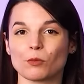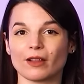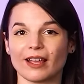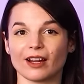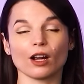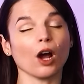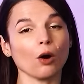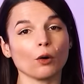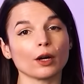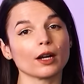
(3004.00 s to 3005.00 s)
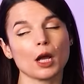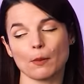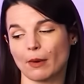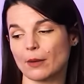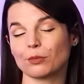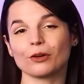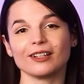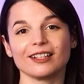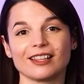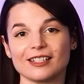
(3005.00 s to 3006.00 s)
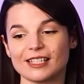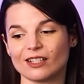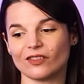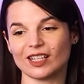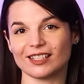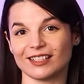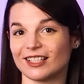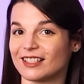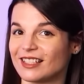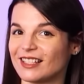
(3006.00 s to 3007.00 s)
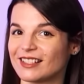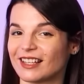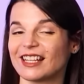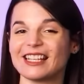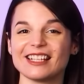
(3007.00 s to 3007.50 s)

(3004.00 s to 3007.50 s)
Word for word: player or by putting the DVD disc